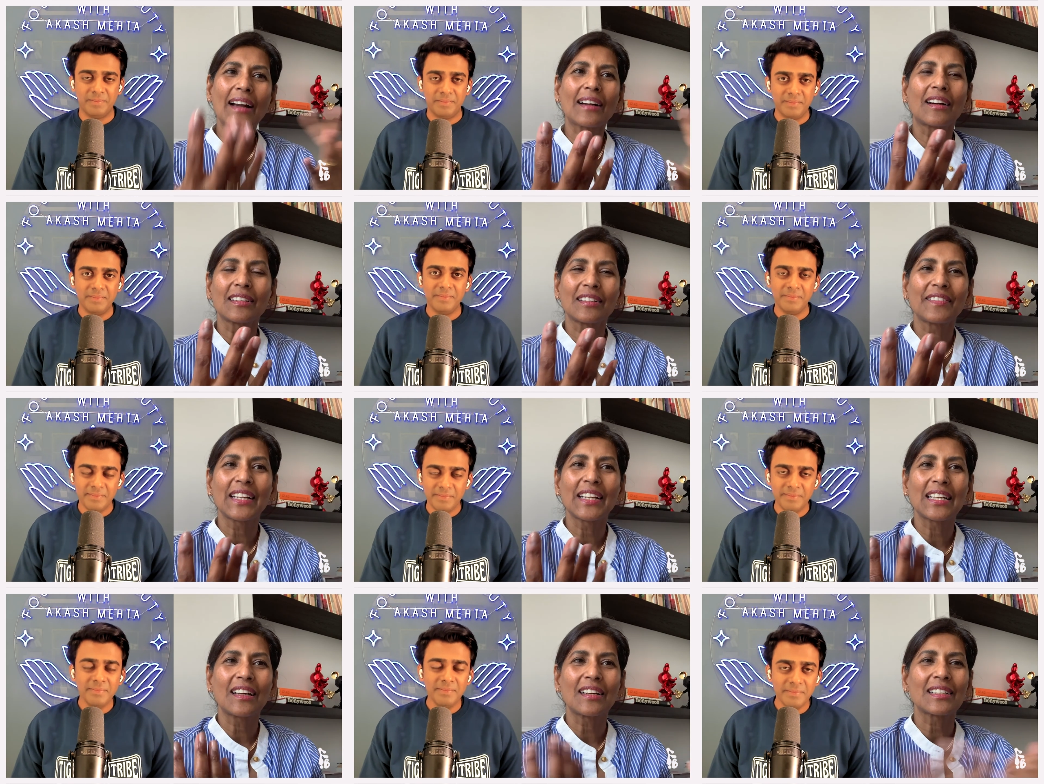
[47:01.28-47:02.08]
Speaker 1: kind of
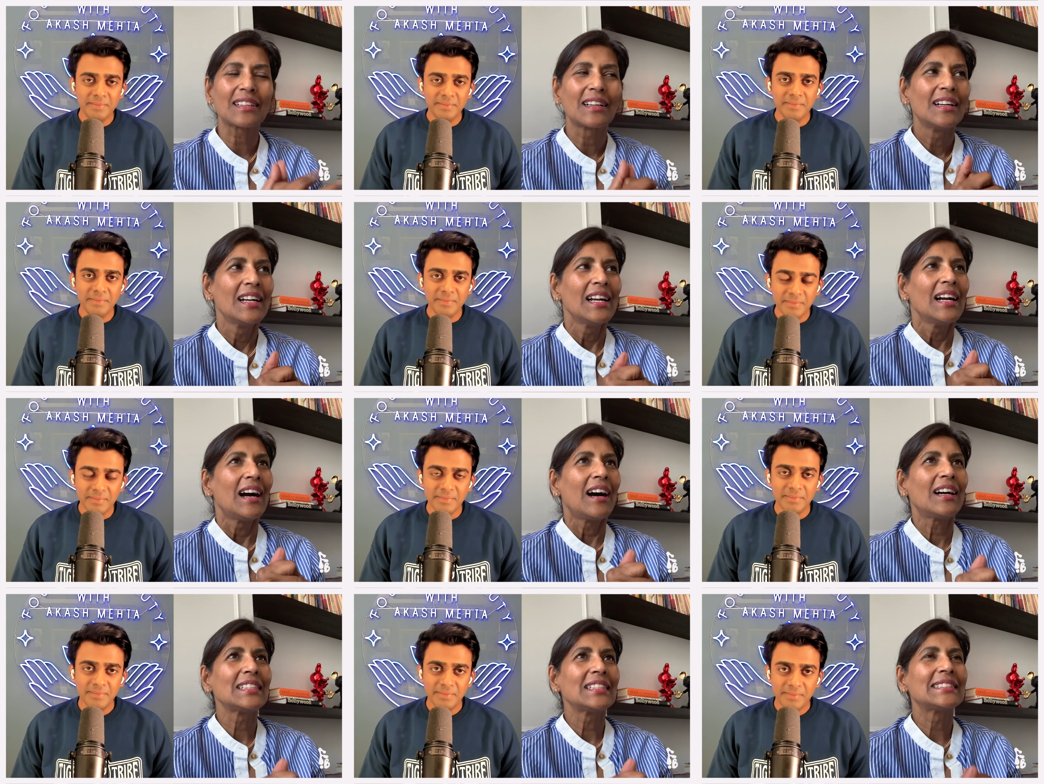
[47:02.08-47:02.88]
thing. Like,
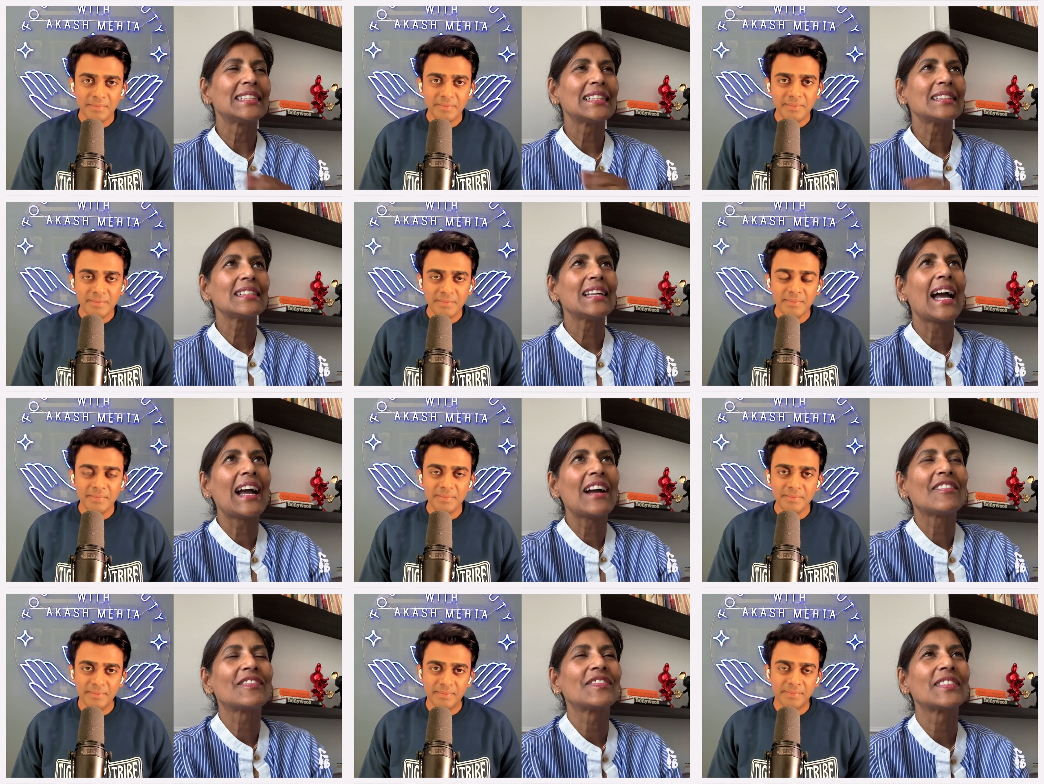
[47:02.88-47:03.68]
I didn't
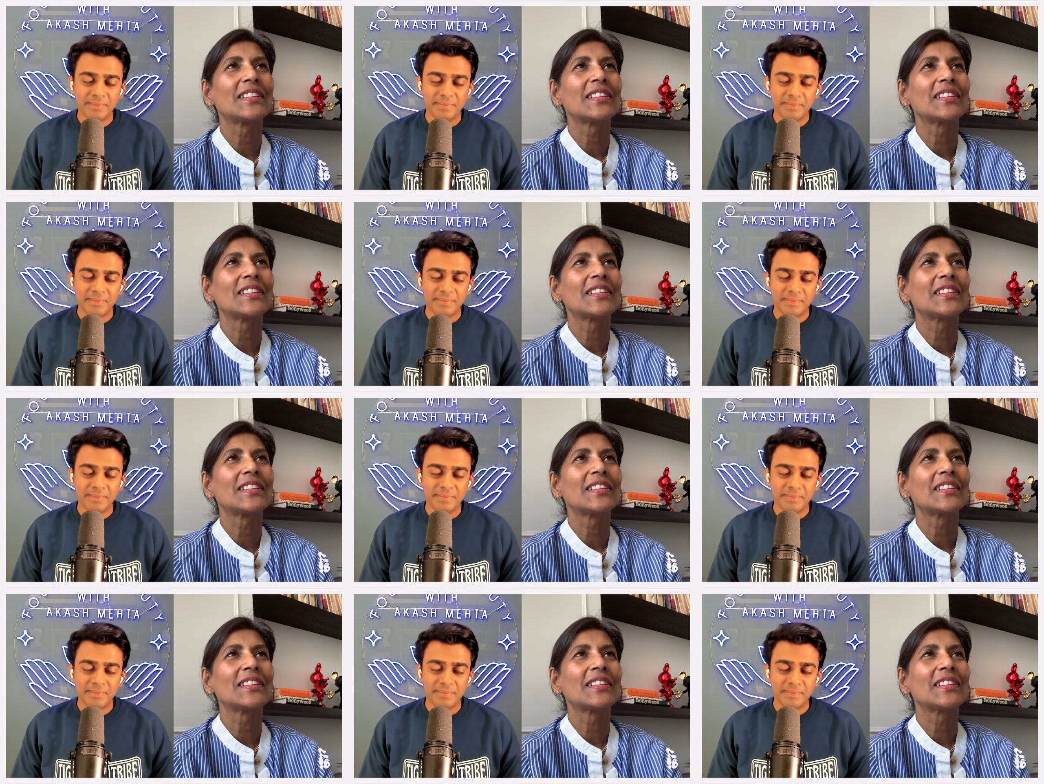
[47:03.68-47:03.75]
have